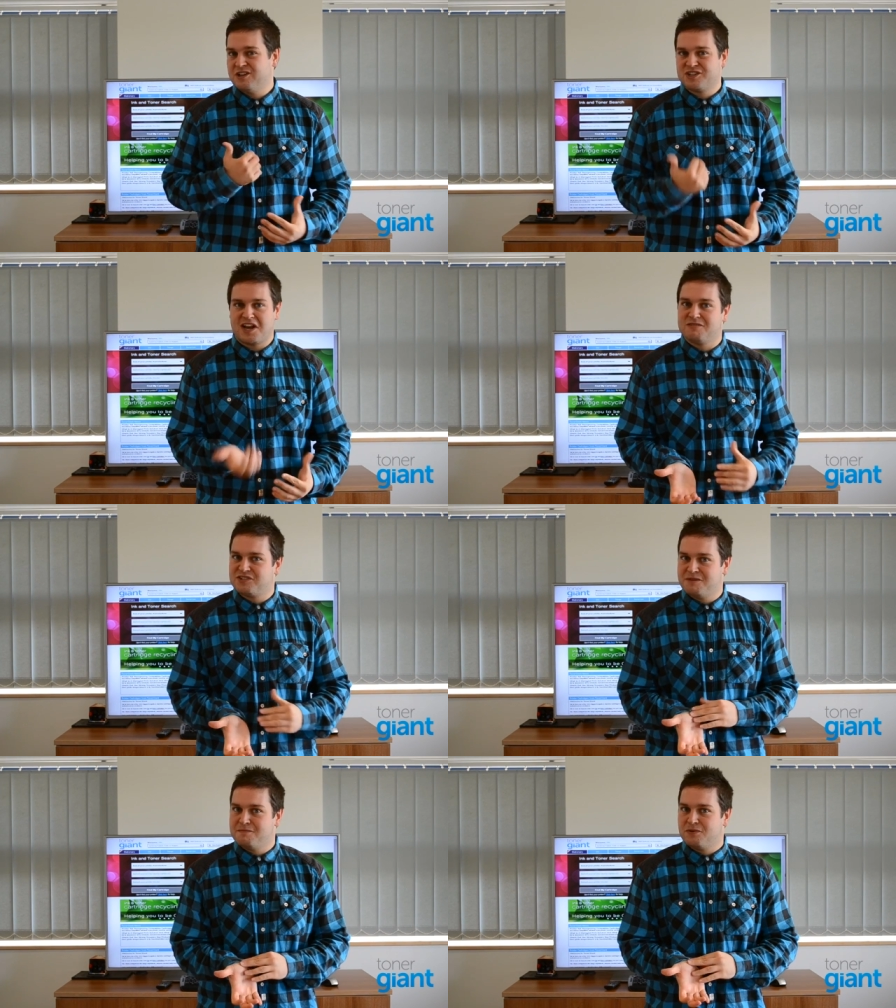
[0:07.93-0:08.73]
Sounds
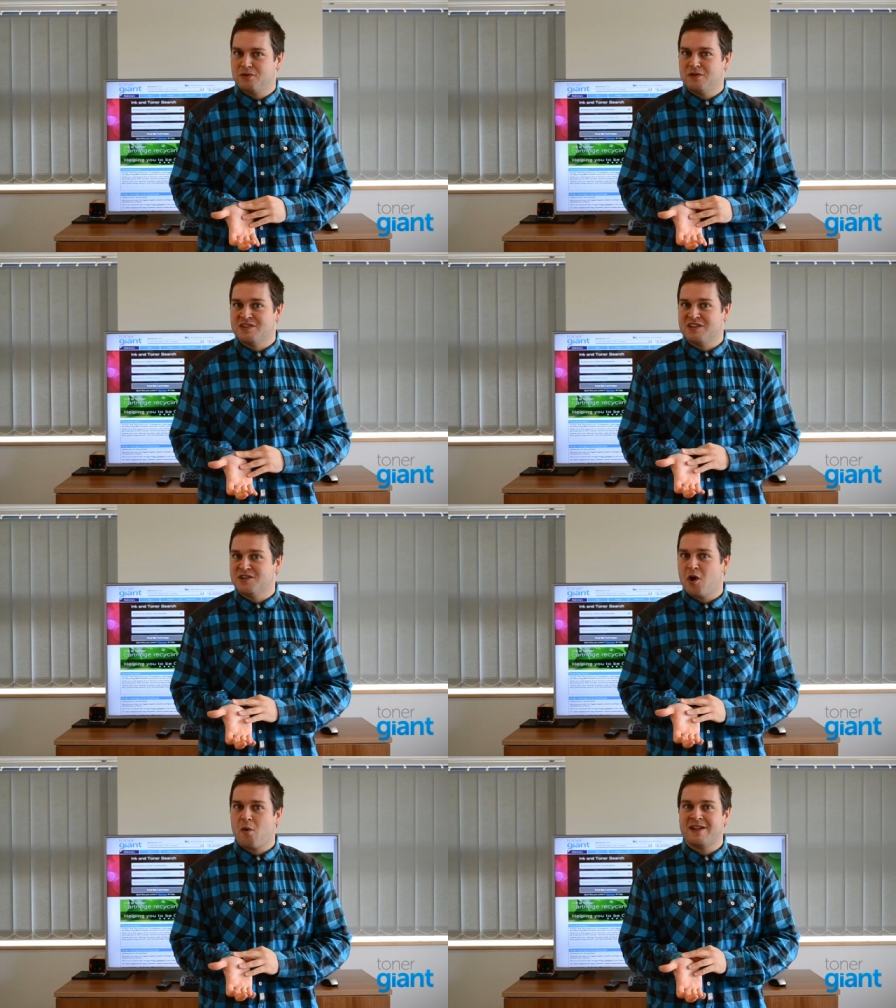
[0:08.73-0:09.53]
simple, is in
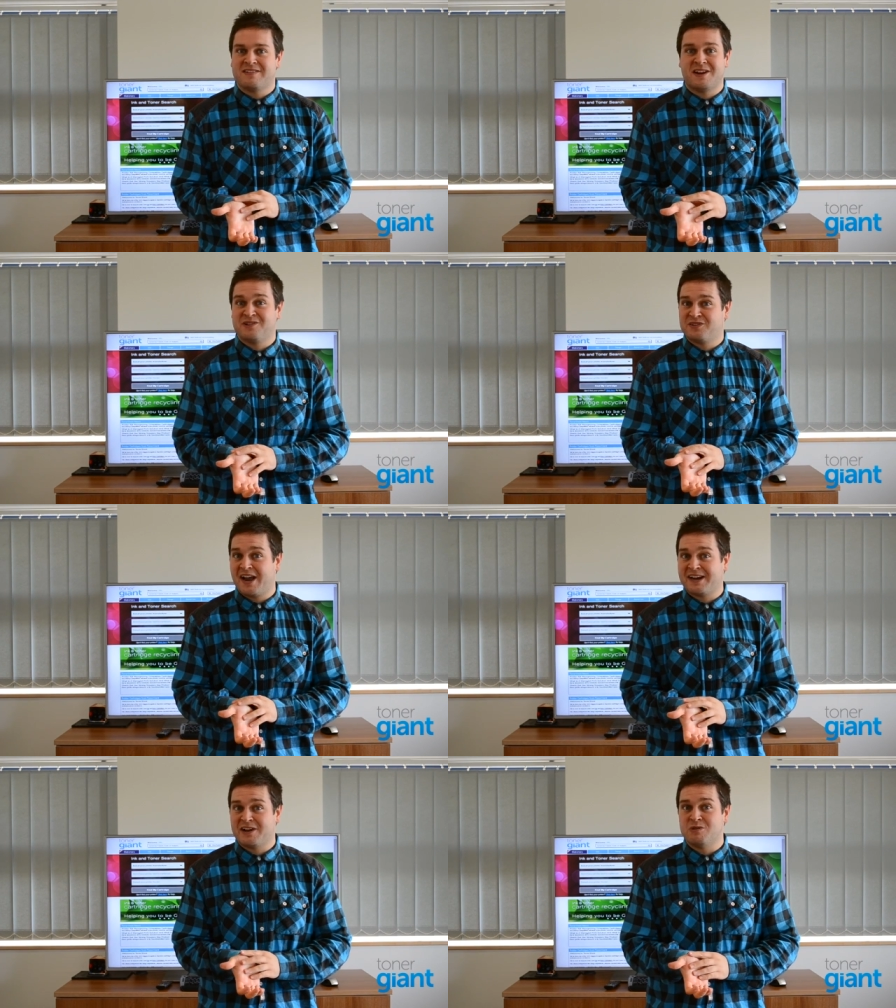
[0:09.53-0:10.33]
no way a technical
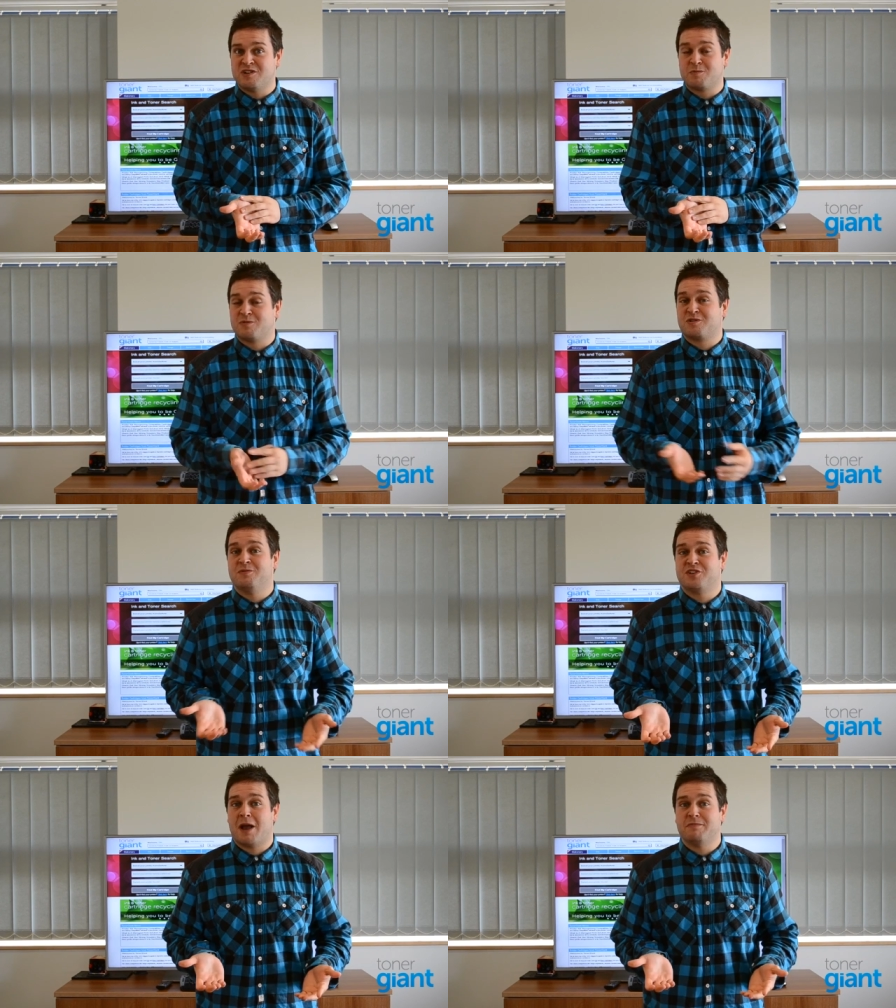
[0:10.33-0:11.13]
diagnosis, but
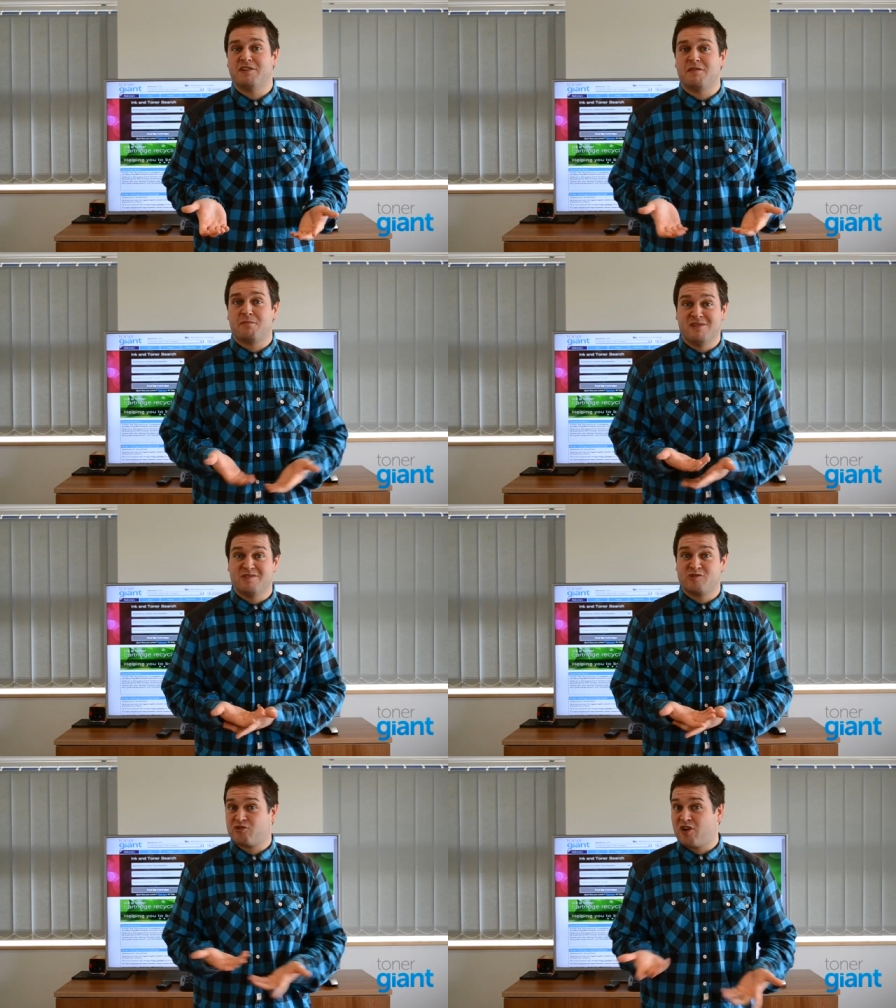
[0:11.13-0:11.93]
sometimes if your
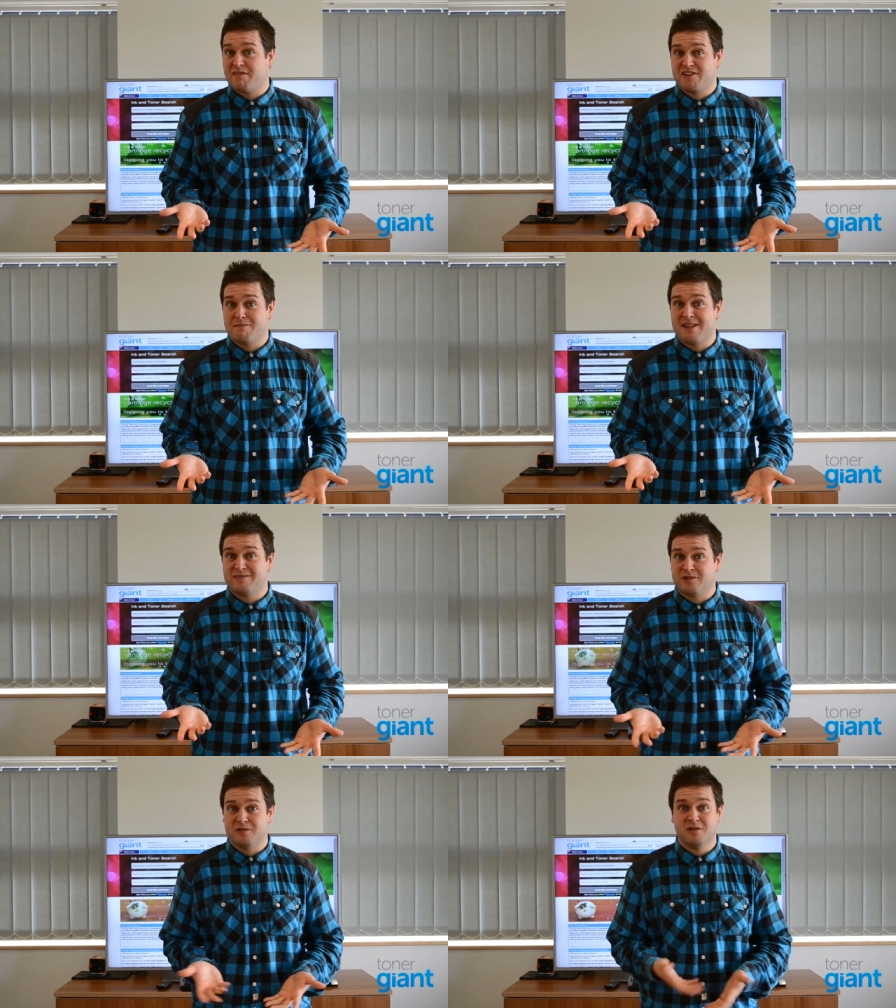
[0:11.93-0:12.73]
printer's just driving you
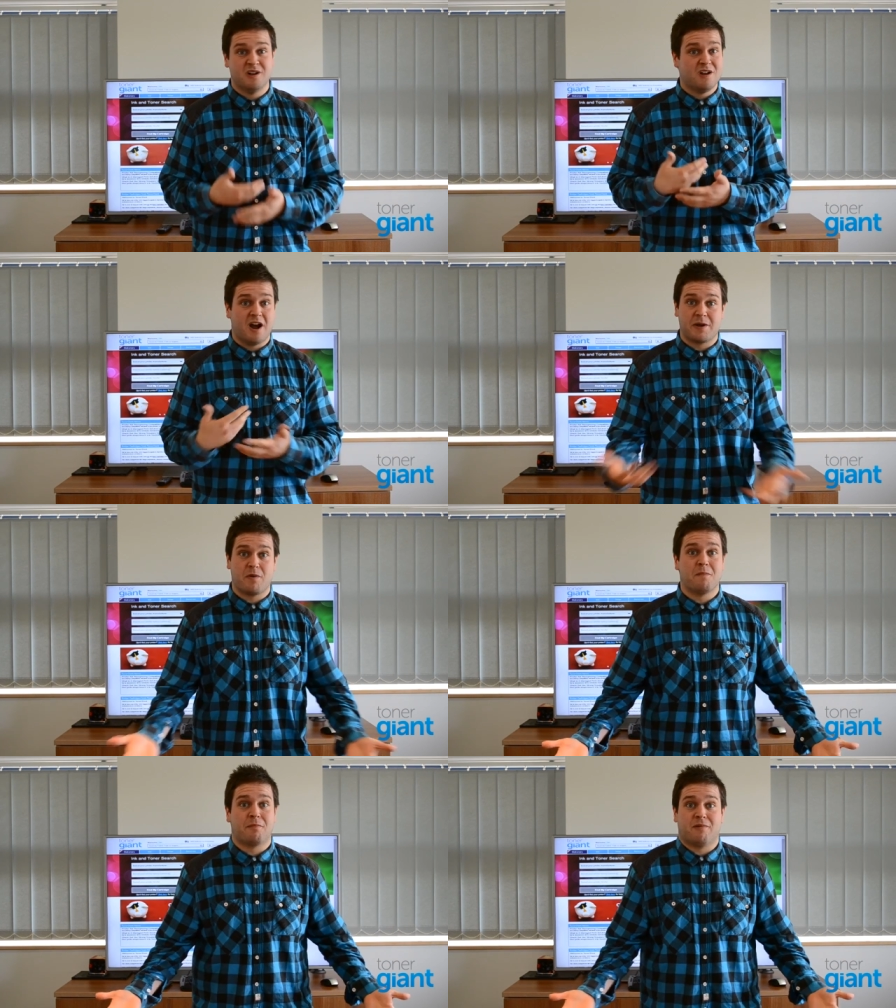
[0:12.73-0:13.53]
mental and it
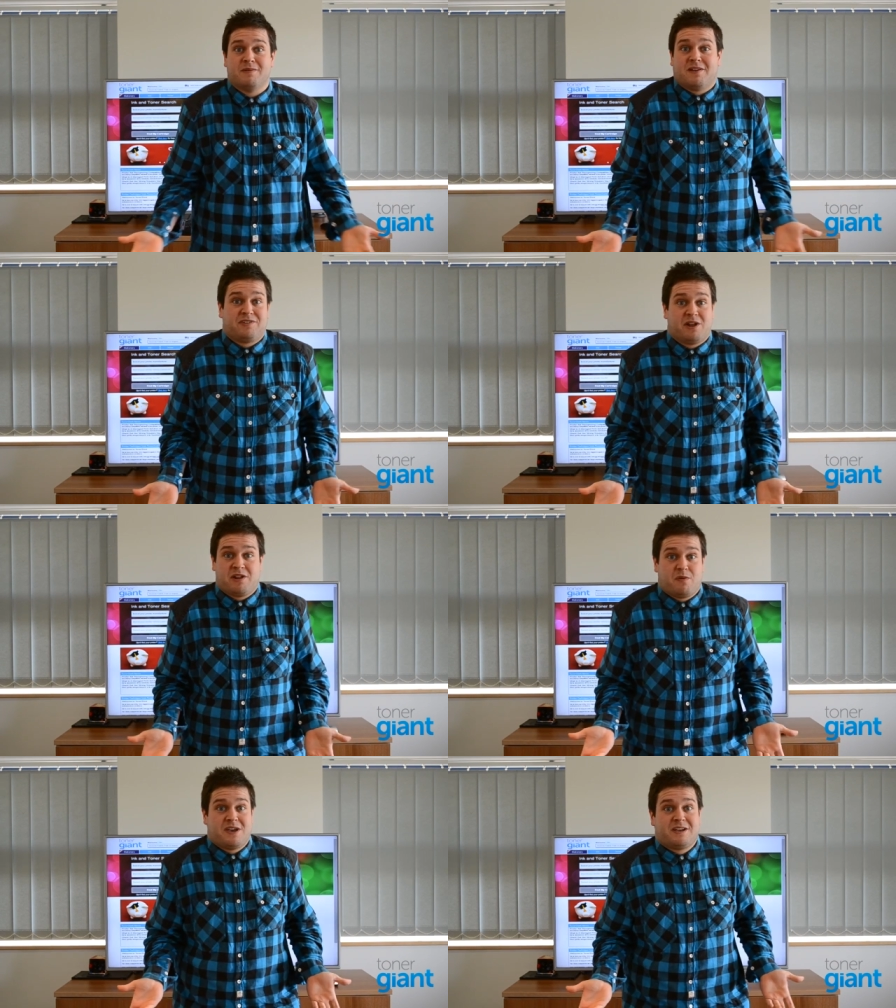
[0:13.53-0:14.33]
won't print, that's the
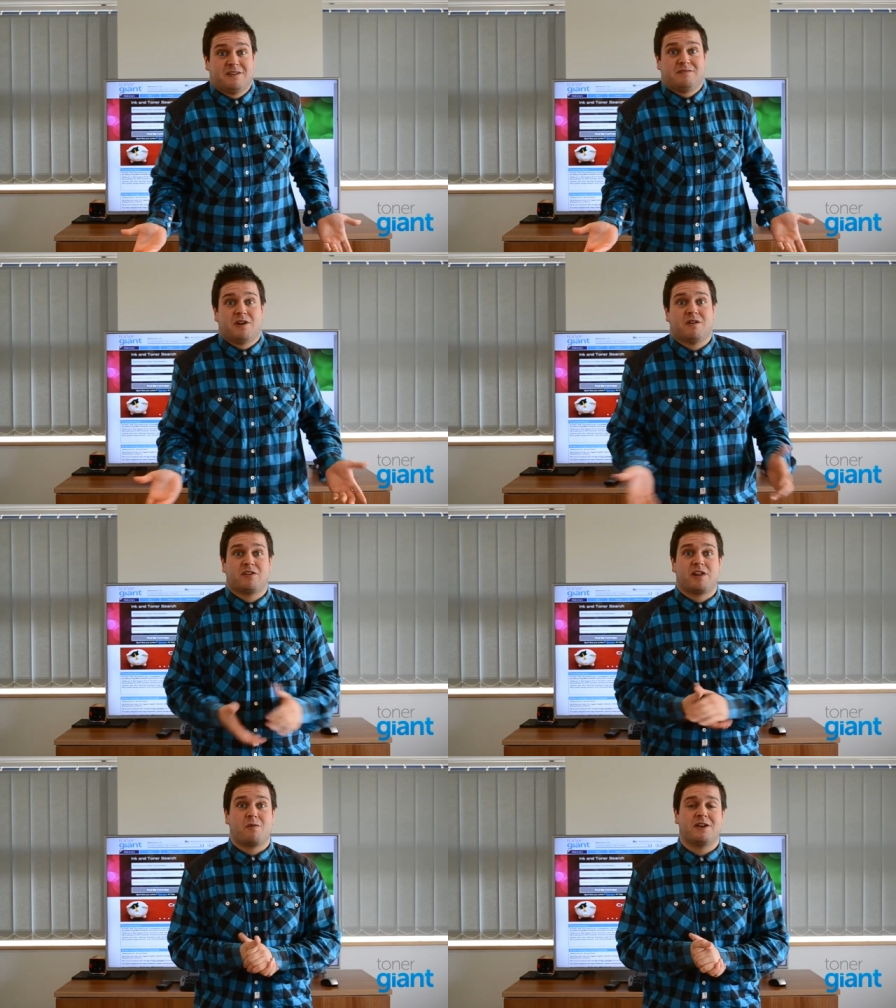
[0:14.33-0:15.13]
only way you can, that's
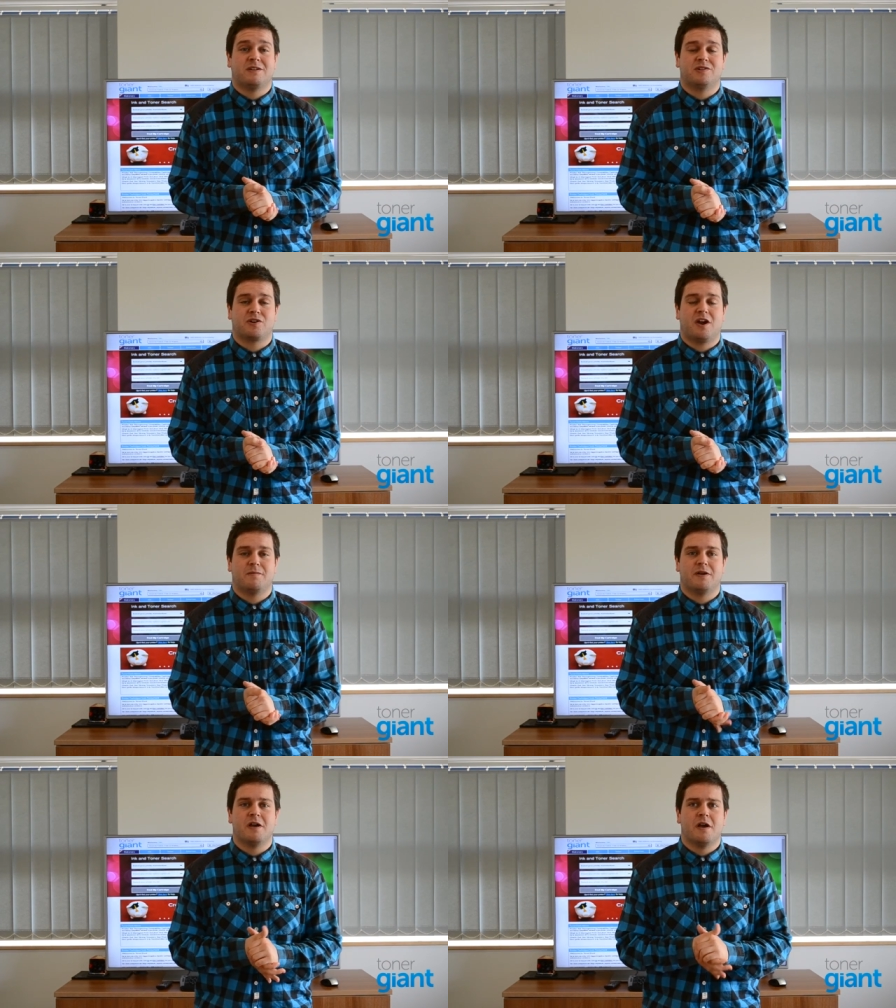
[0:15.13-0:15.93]
the only way you can
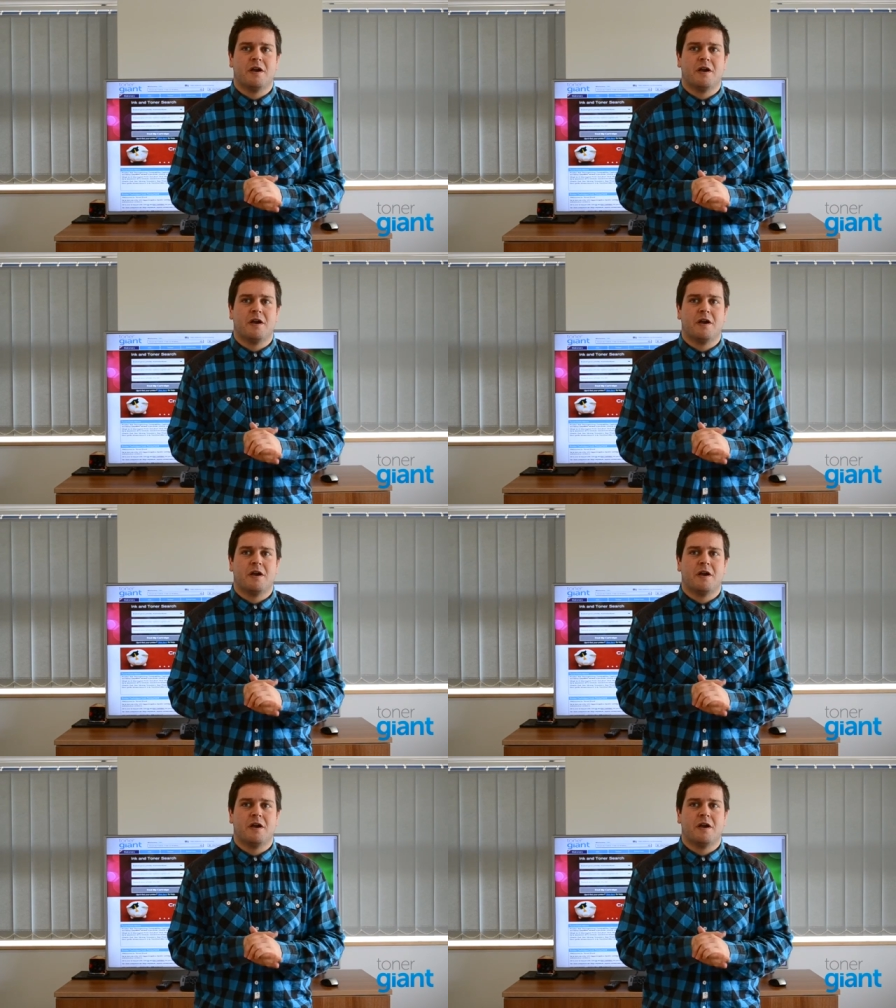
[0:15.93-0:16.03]
describe it.